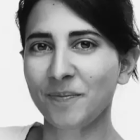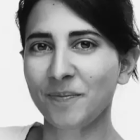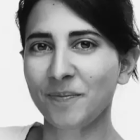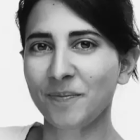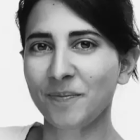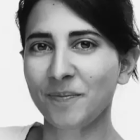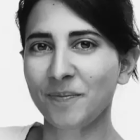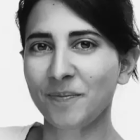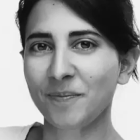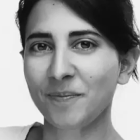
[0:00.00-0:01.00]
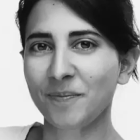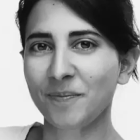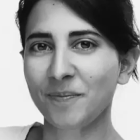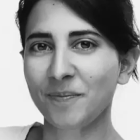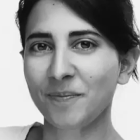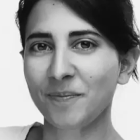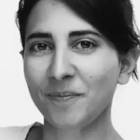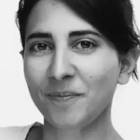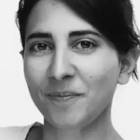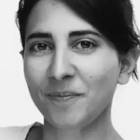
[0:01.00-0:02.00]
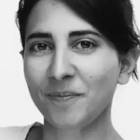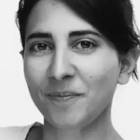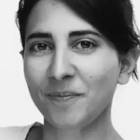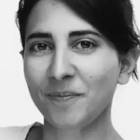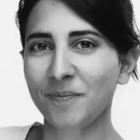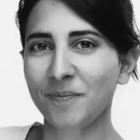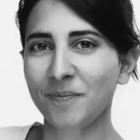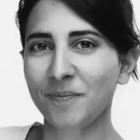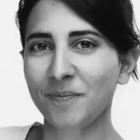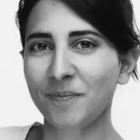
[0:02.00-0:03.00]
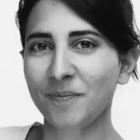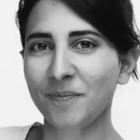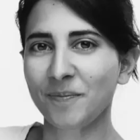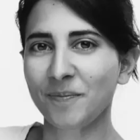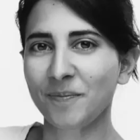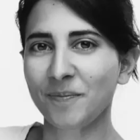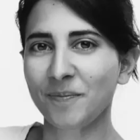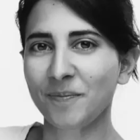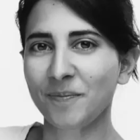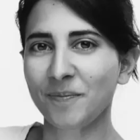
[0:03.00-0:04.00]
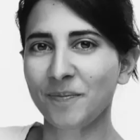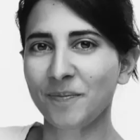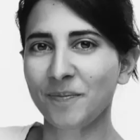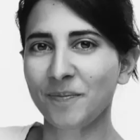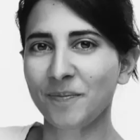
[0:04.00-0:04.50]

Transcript: This is a still picture; no speech is visible.